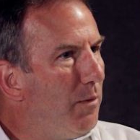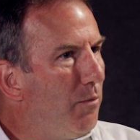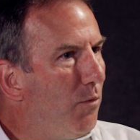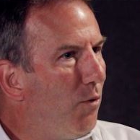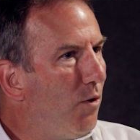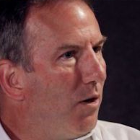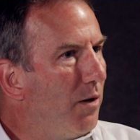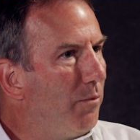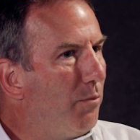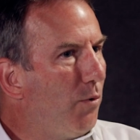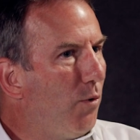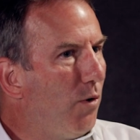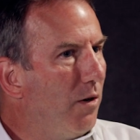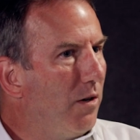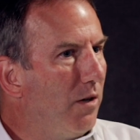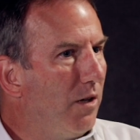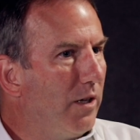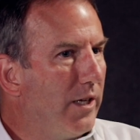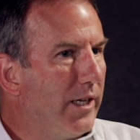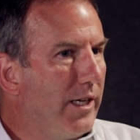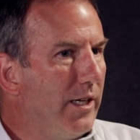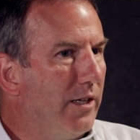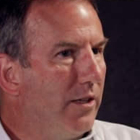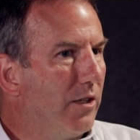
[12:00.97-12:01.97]
world, but more
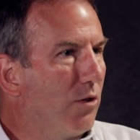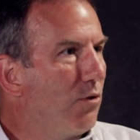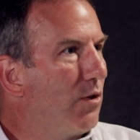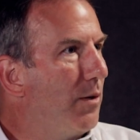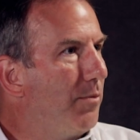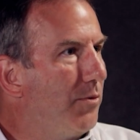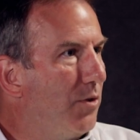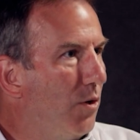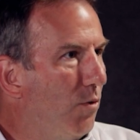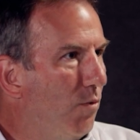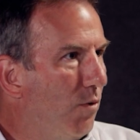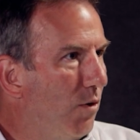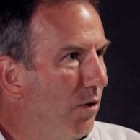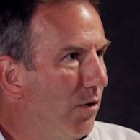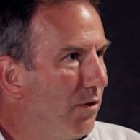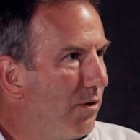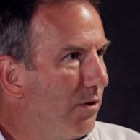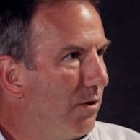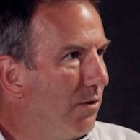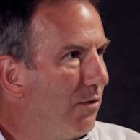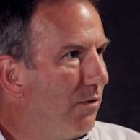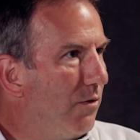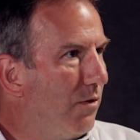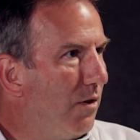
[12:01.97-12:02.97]
importantly in the crypto
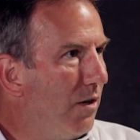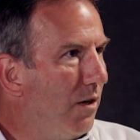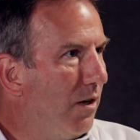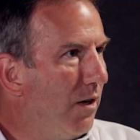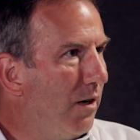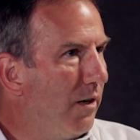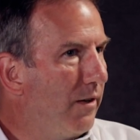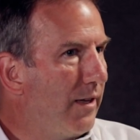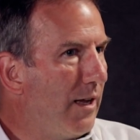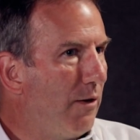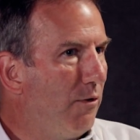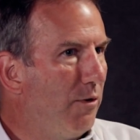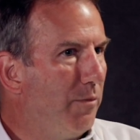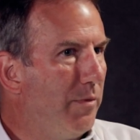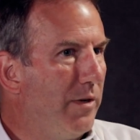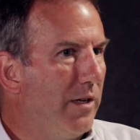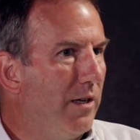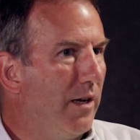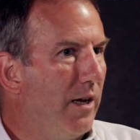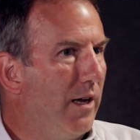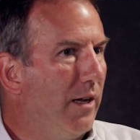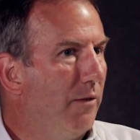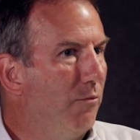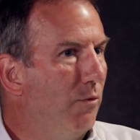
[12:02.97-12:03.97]
world? Uh, that would
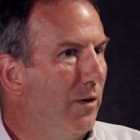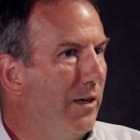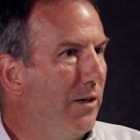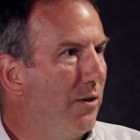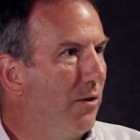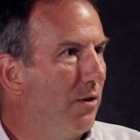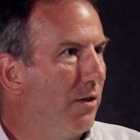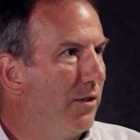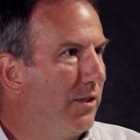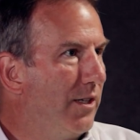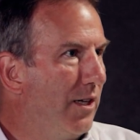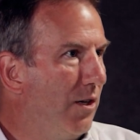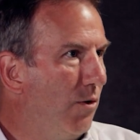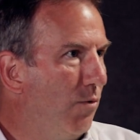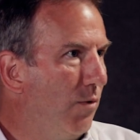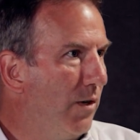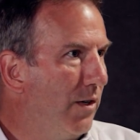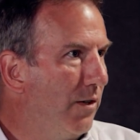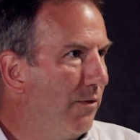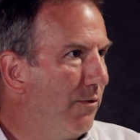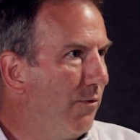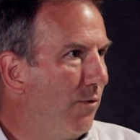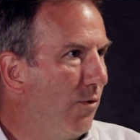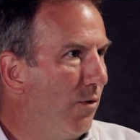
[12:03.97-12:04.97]
be a headwind or a
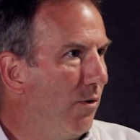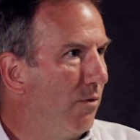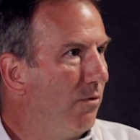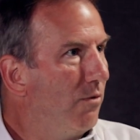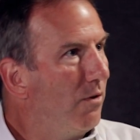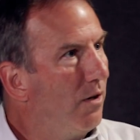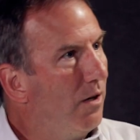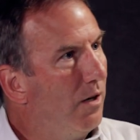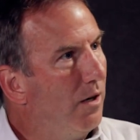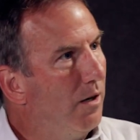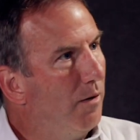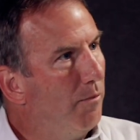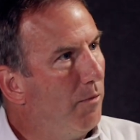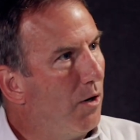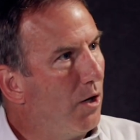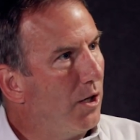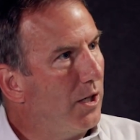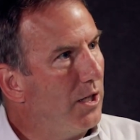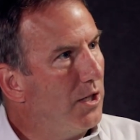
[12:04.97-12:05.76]
tailwind for uh,